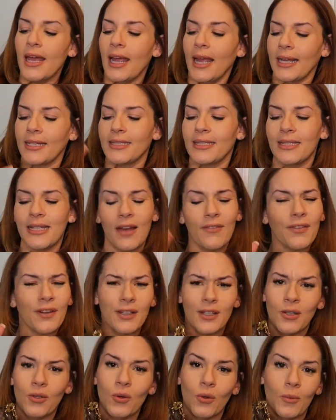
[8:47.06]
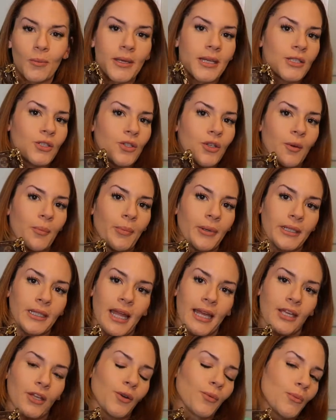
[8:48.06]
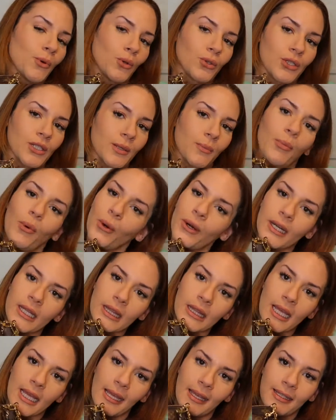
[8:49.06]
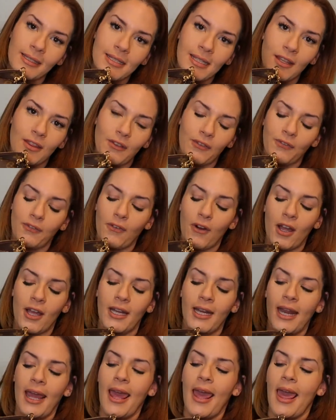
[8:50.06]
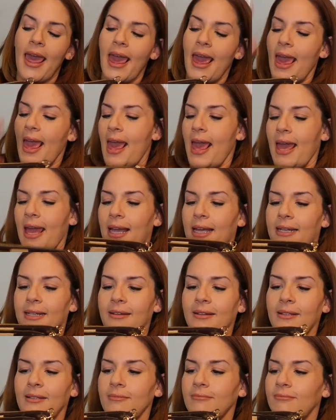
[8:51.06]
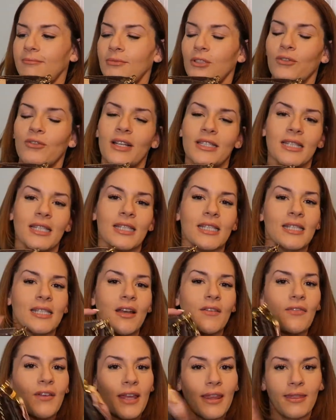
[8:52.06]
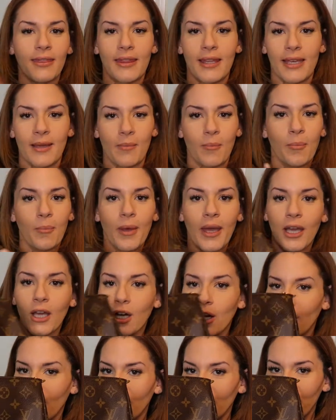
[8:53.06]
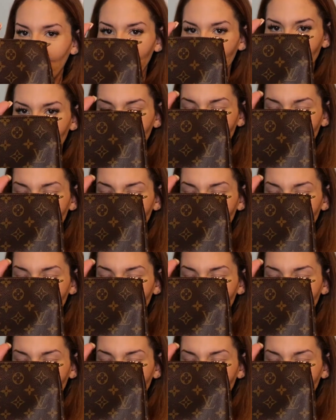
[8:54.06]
It's definitely cool because you could put like your most important things in the front and the rest of the stuff in the bigger